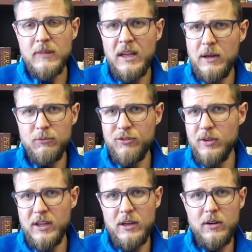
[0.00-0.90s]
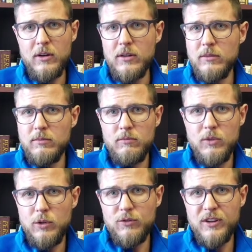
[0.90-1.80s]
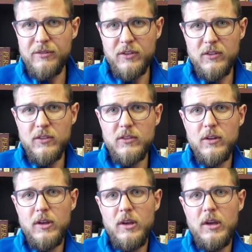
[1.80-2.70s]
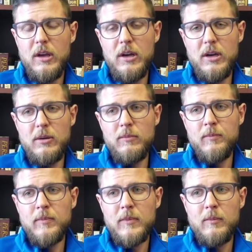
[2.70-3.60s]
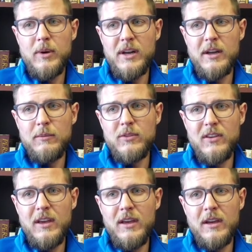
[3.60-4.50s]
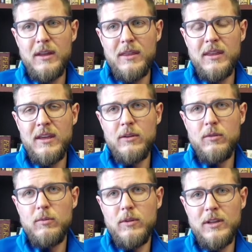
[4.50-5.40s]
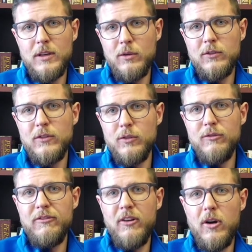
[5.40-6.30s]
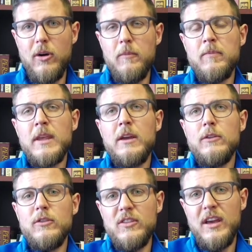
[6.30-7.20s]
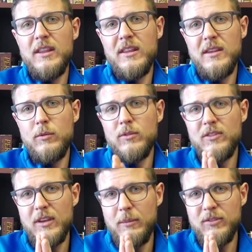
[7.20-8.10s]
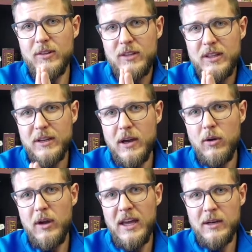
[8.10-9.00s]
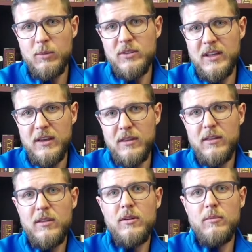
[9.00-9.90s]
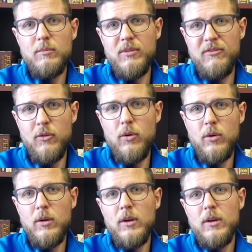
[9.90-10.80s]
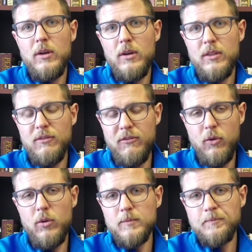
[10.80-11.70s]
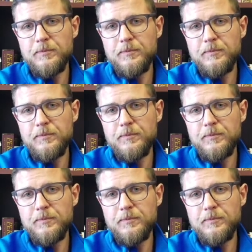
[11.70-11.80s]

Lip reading: I'm sure there are huge differences, but I'm saying I think it goes too far to say that there was absolutely no animal death before the fall.